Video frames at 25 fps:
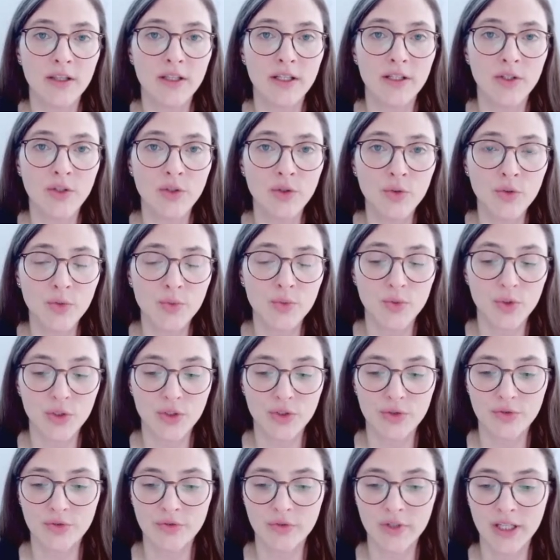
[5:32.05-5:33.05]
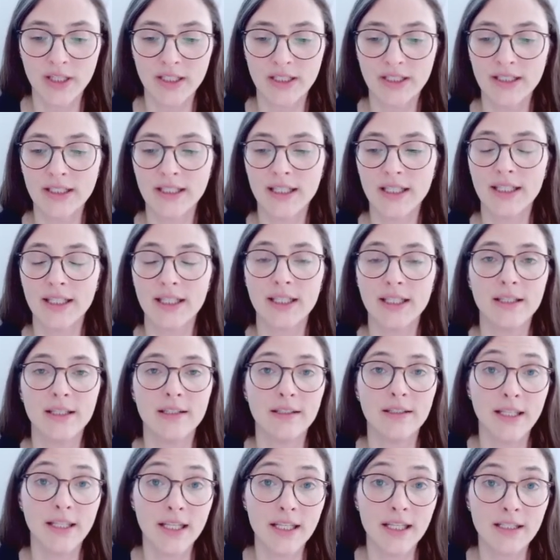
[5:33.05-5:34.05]
that you want to run and
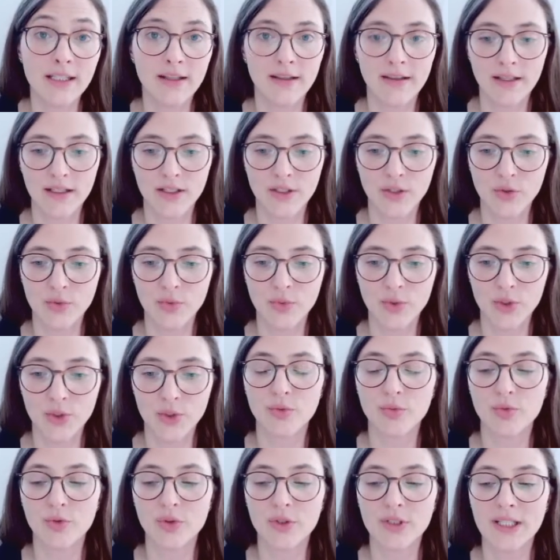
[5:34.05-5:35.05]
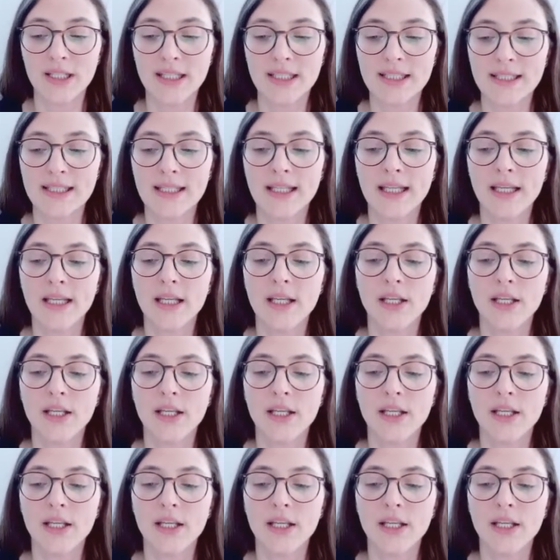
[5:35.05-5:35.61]
the data that you want to process,